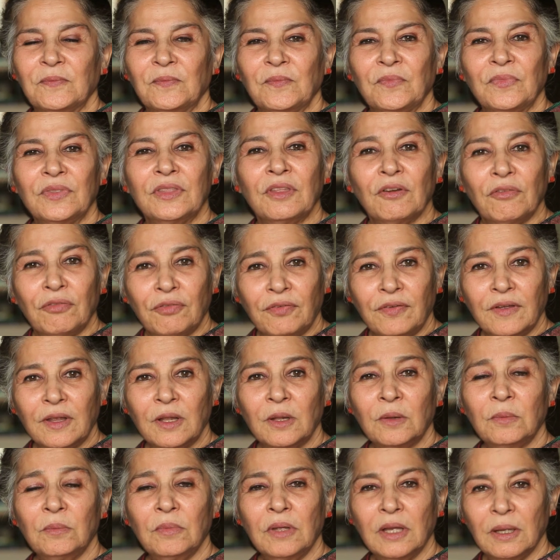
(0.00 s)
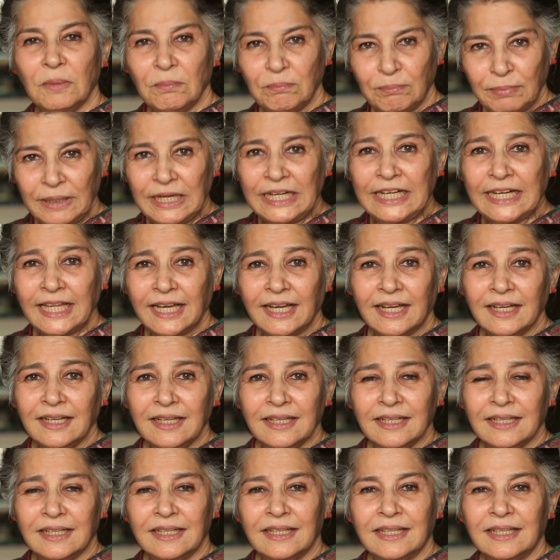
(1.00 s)
The film Peeda
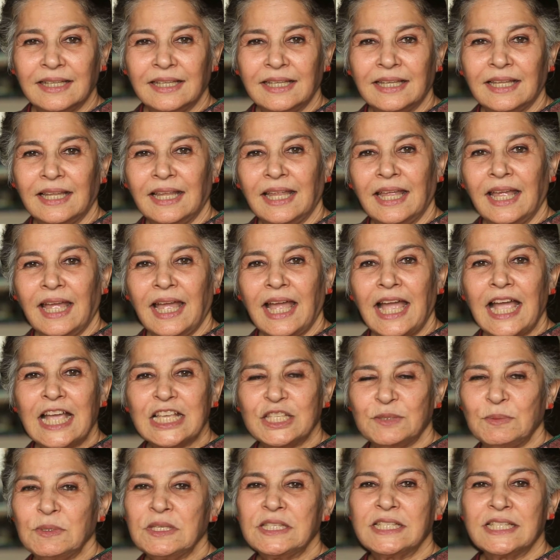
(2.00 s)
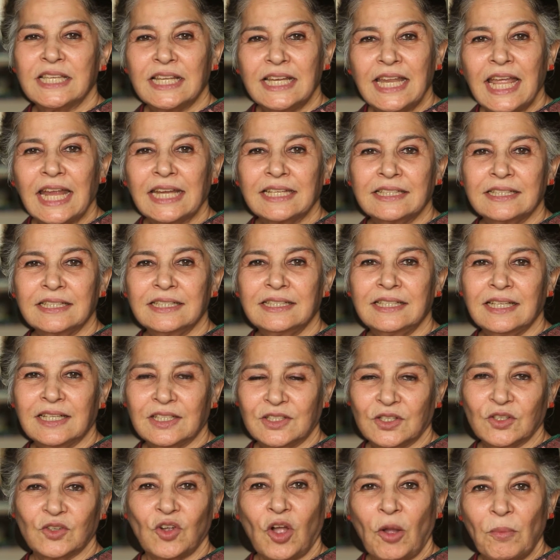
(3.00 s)
has been selected as
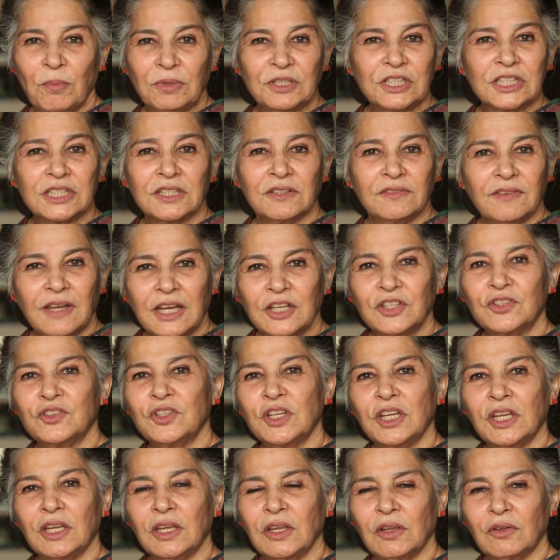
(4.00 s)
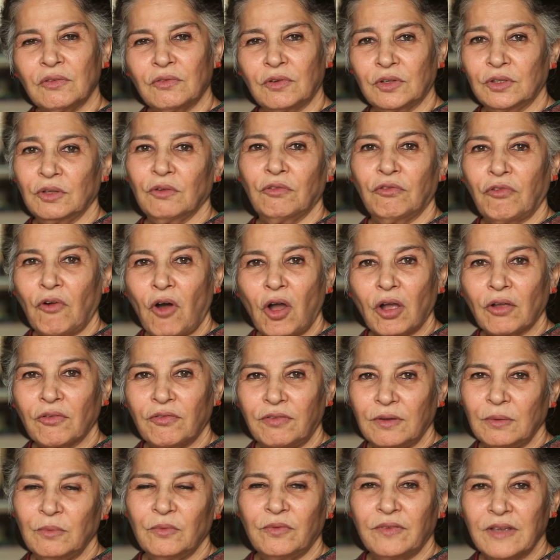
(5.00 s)
a competitive entry for the Fog
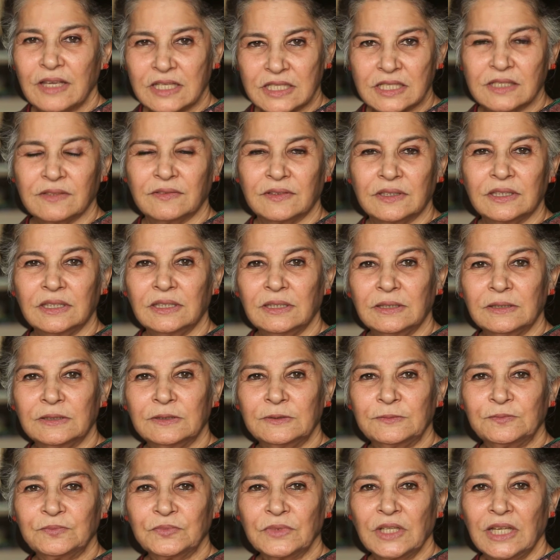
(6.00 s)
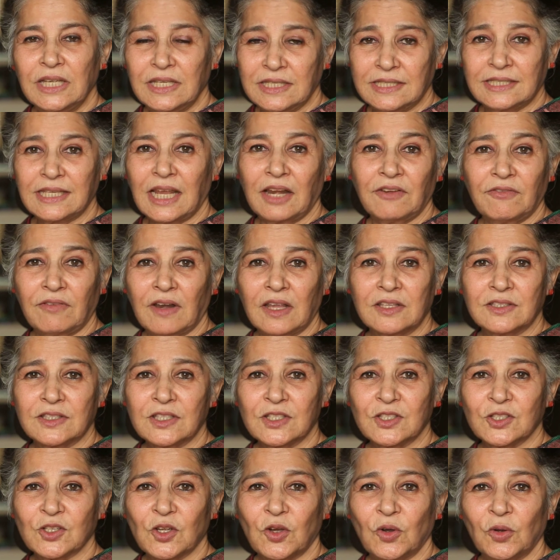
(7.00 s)
Film Festival in San
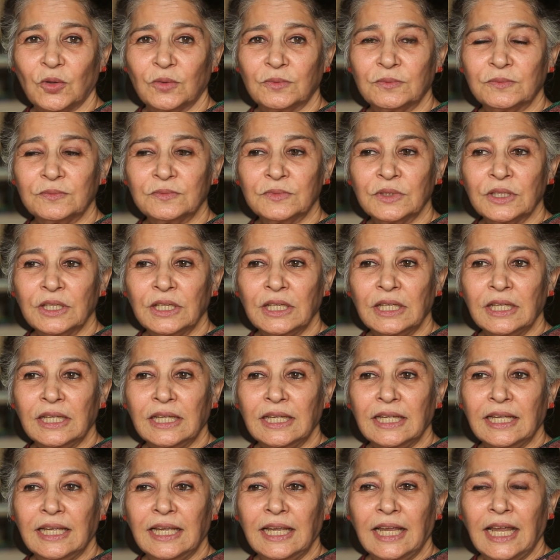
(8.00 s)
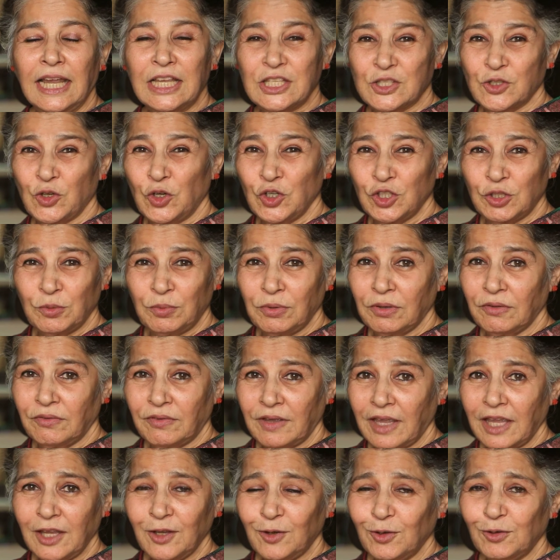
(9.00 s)
Francisco. It's going to be a
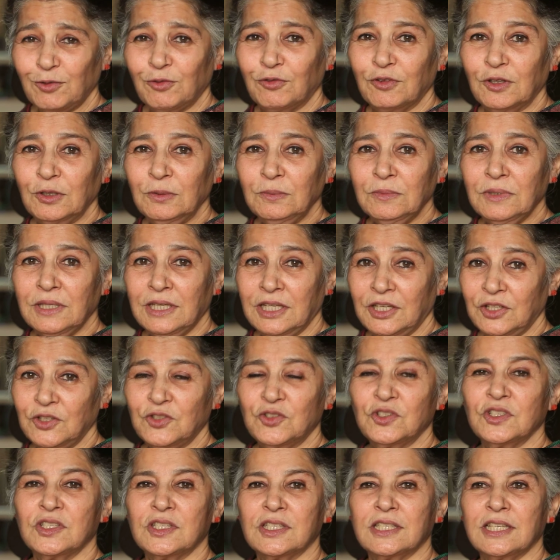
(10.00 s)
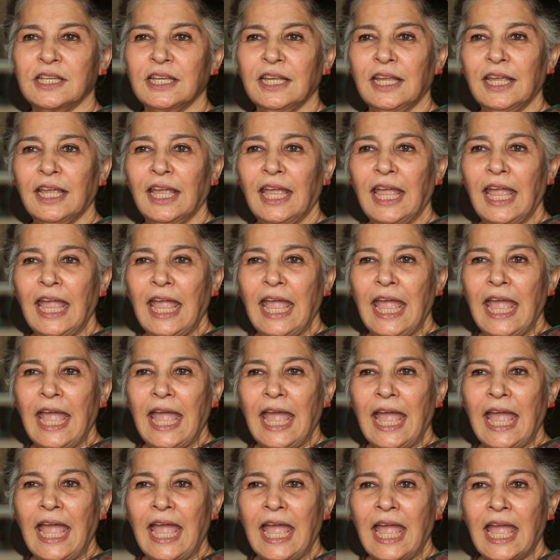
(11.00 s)
very good film, interesting,
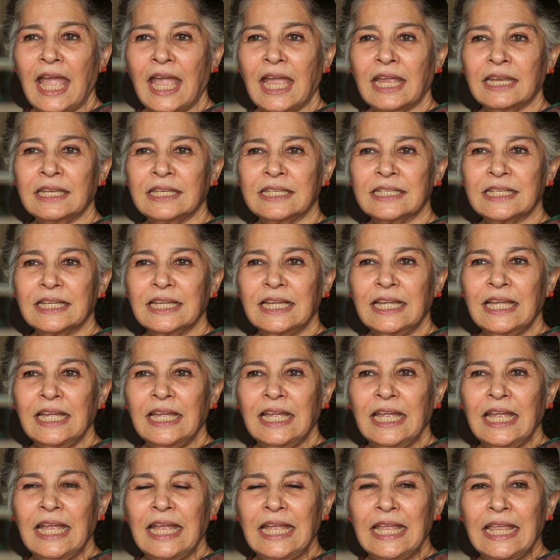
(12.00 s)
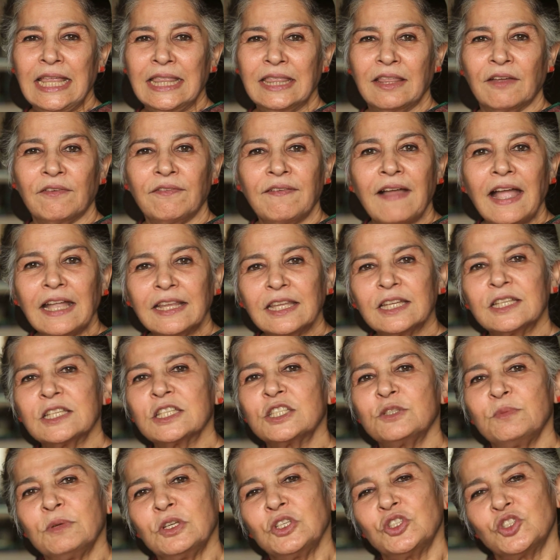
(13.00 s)
and the fact that
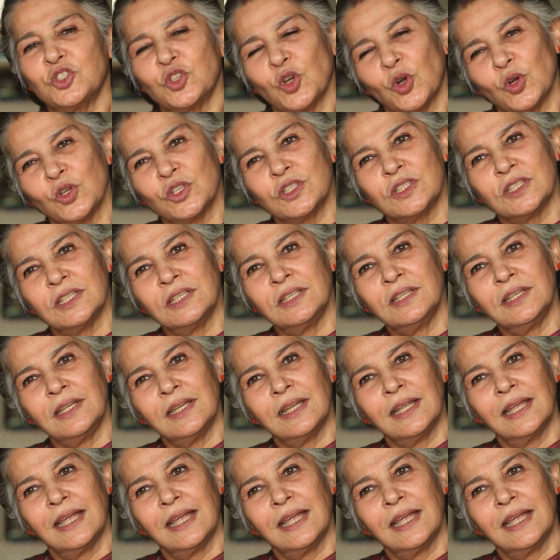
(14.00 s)
it's been chosen